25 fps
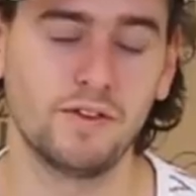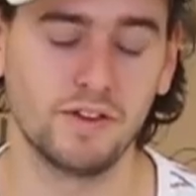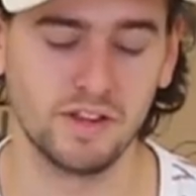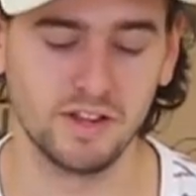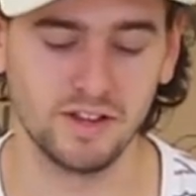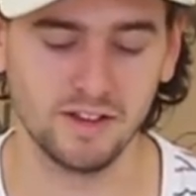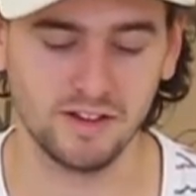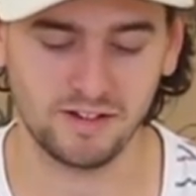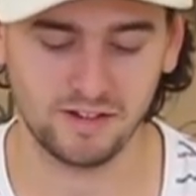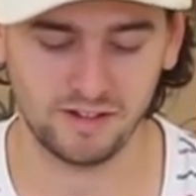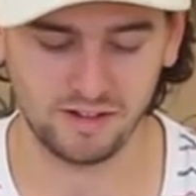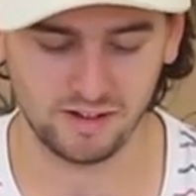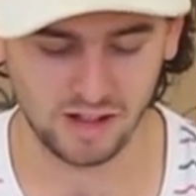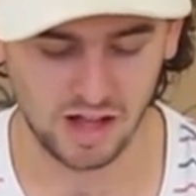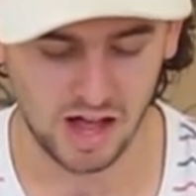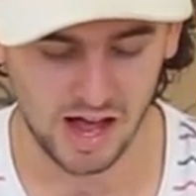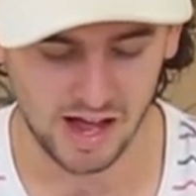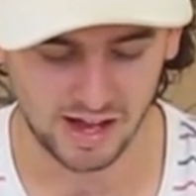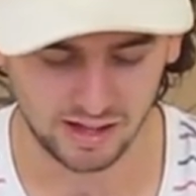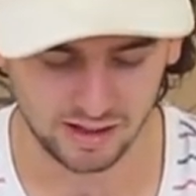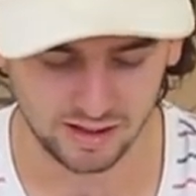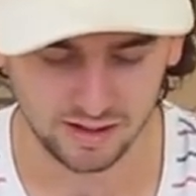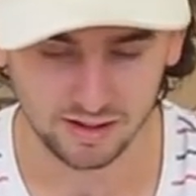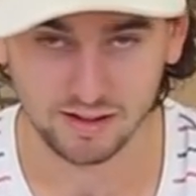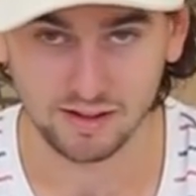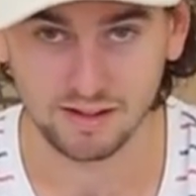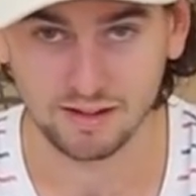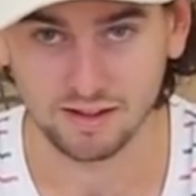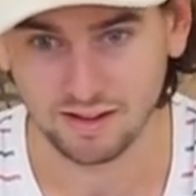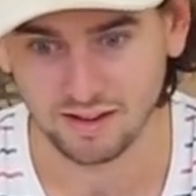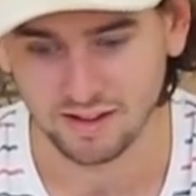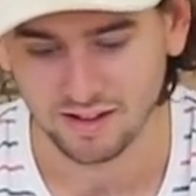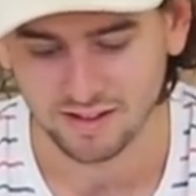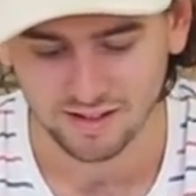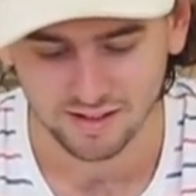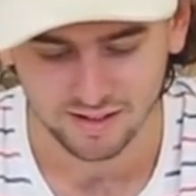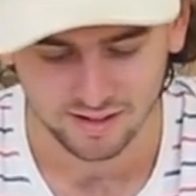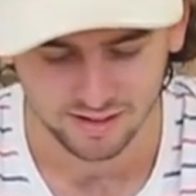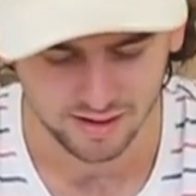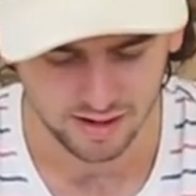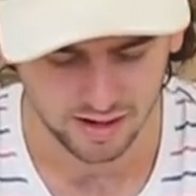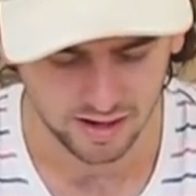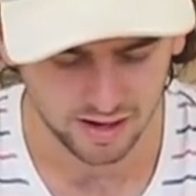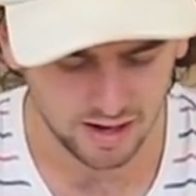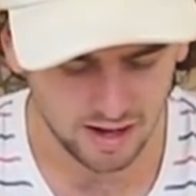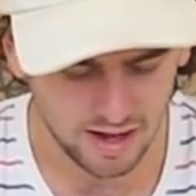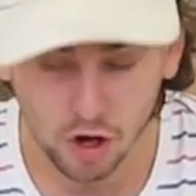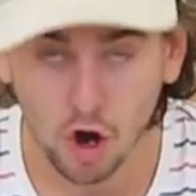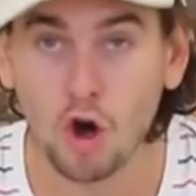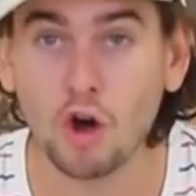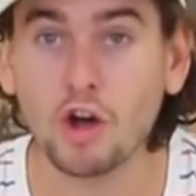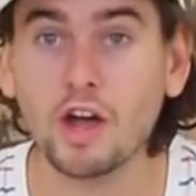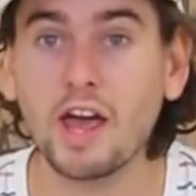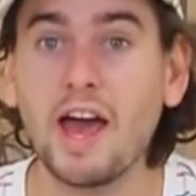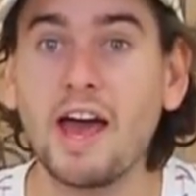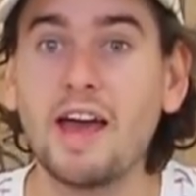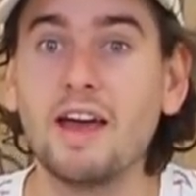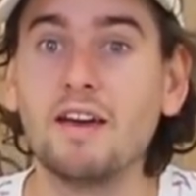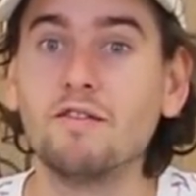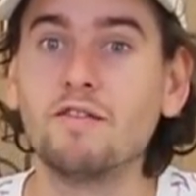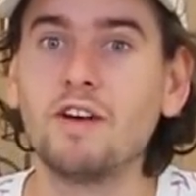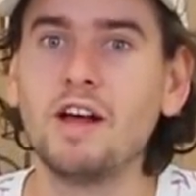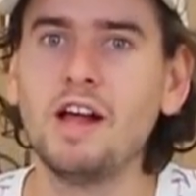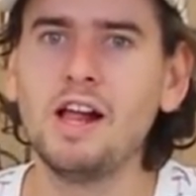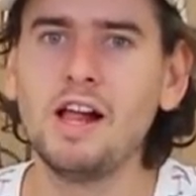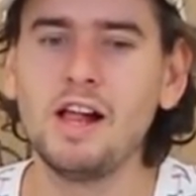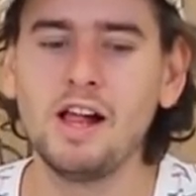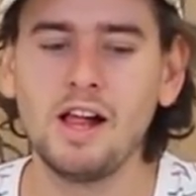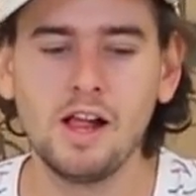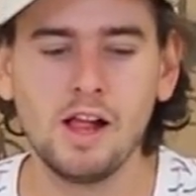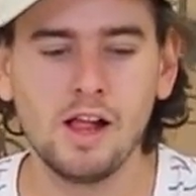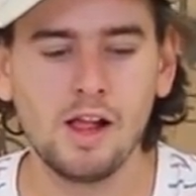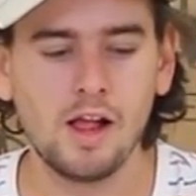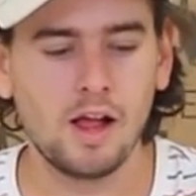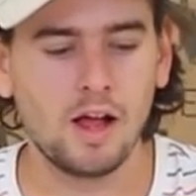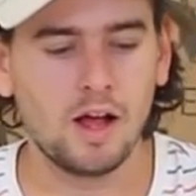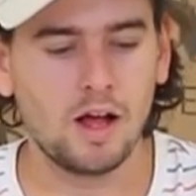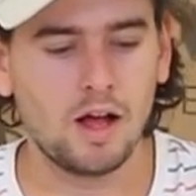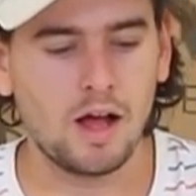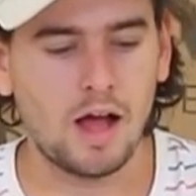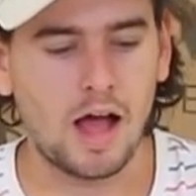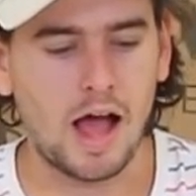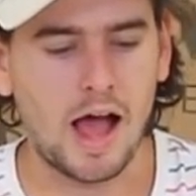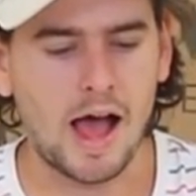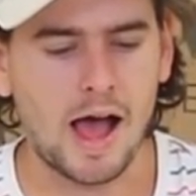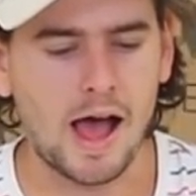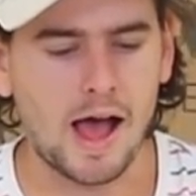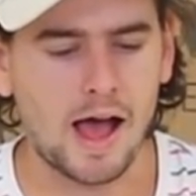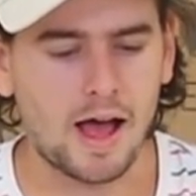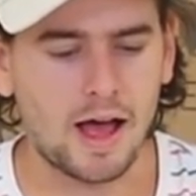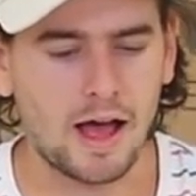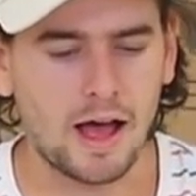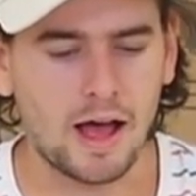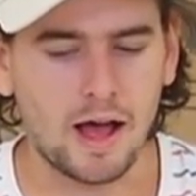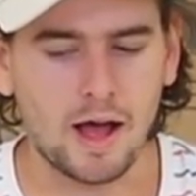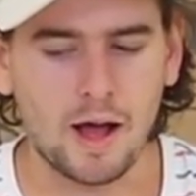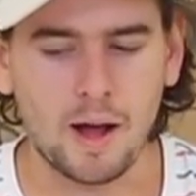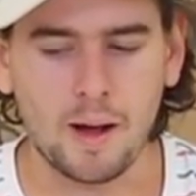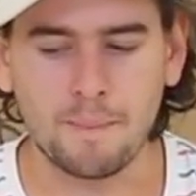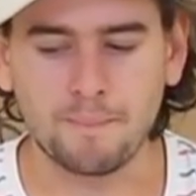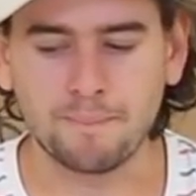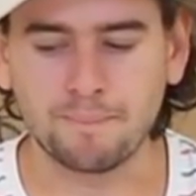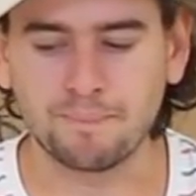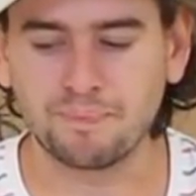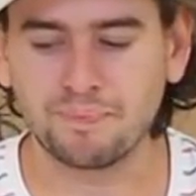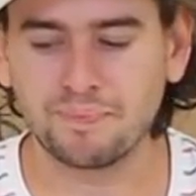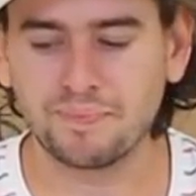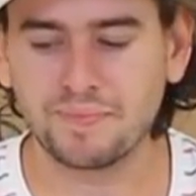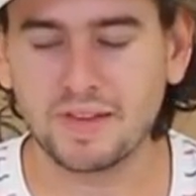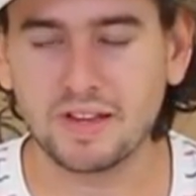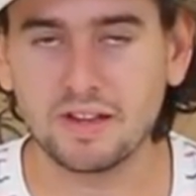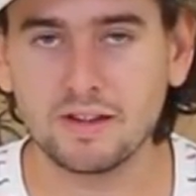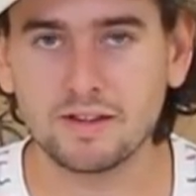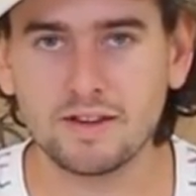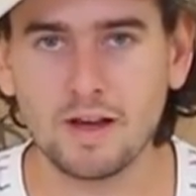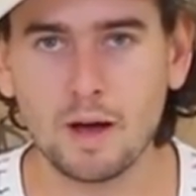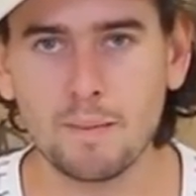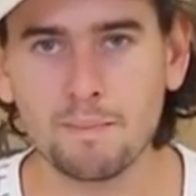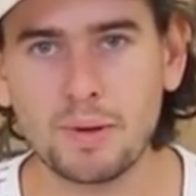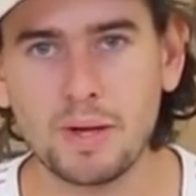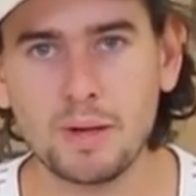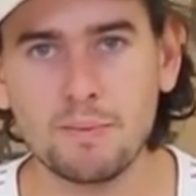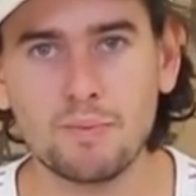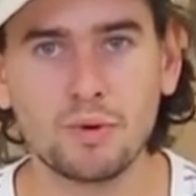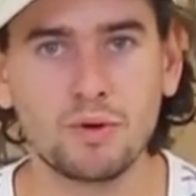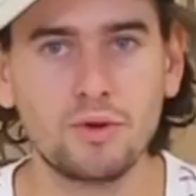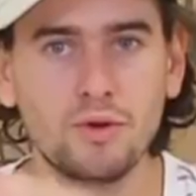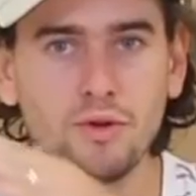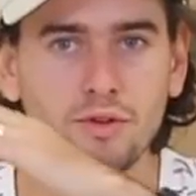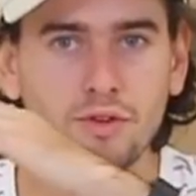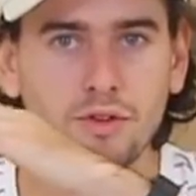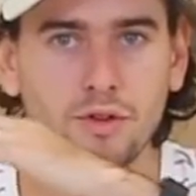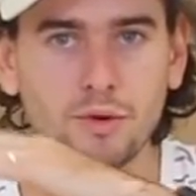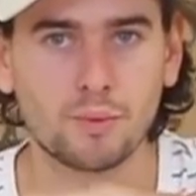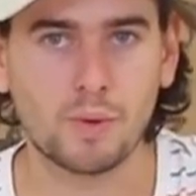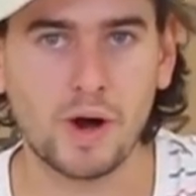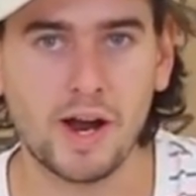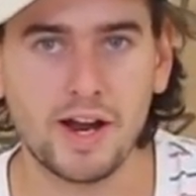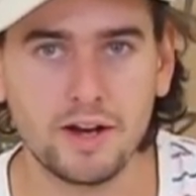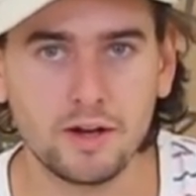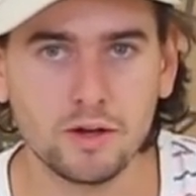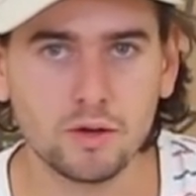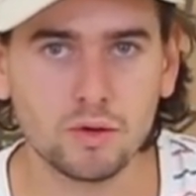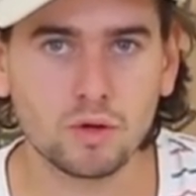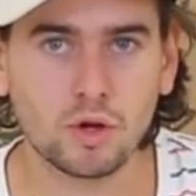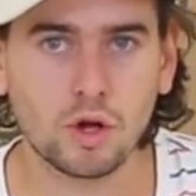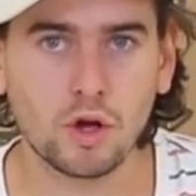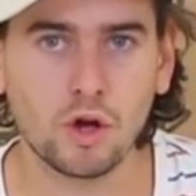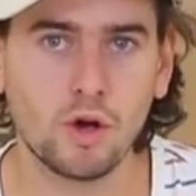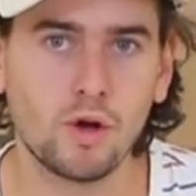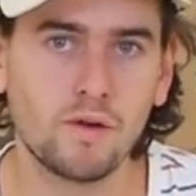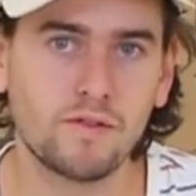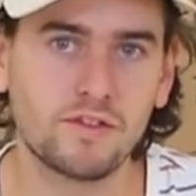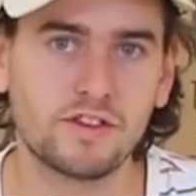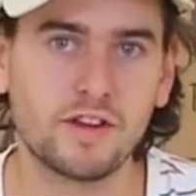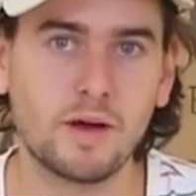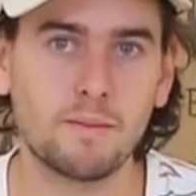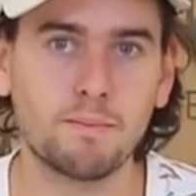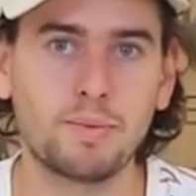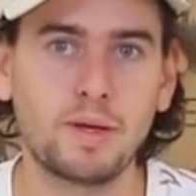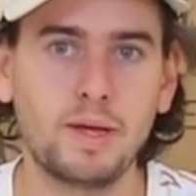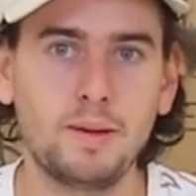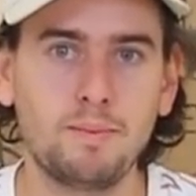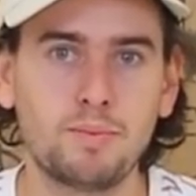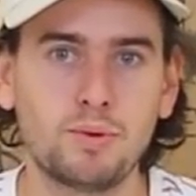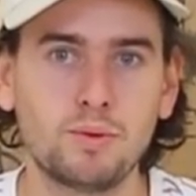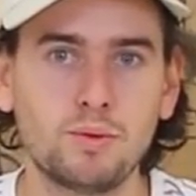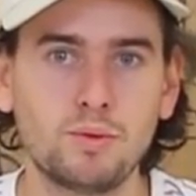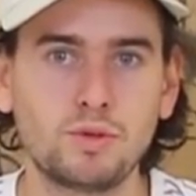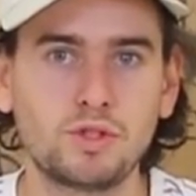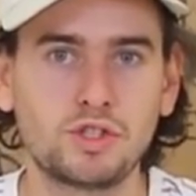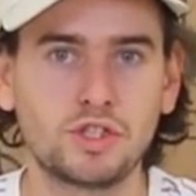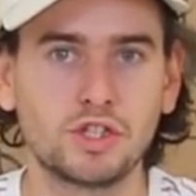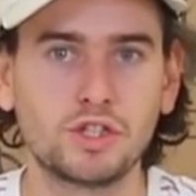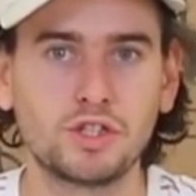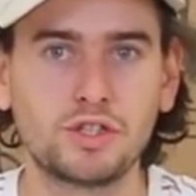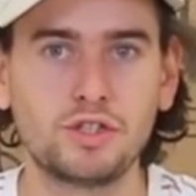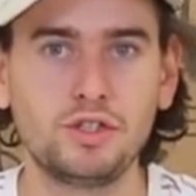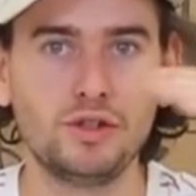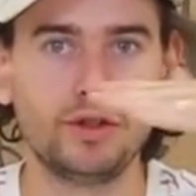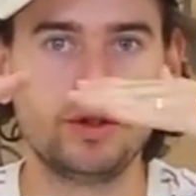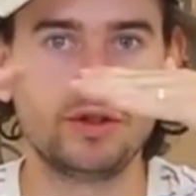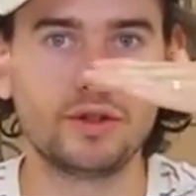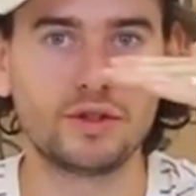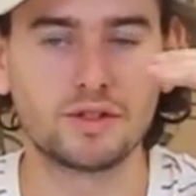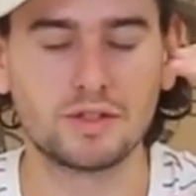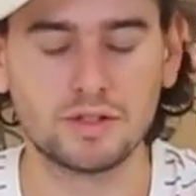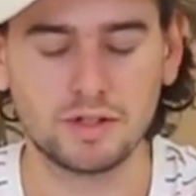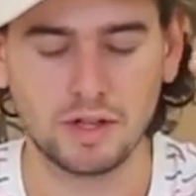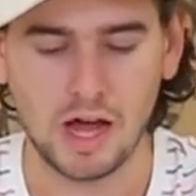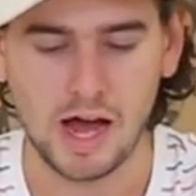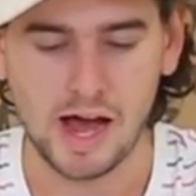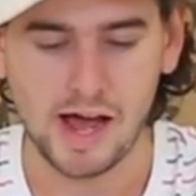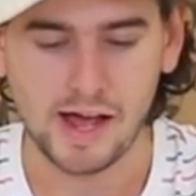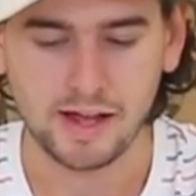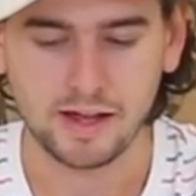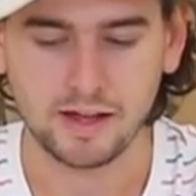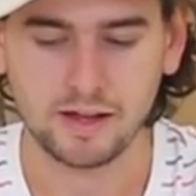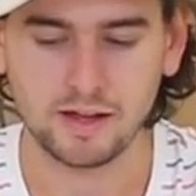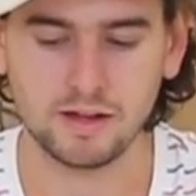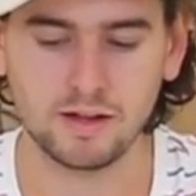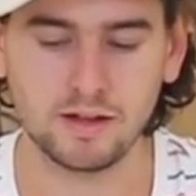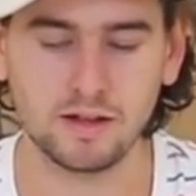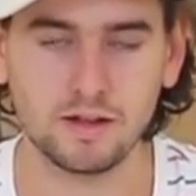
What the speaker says: for this. Like, this is it. Concave. Some people use the radial curve, some people just use like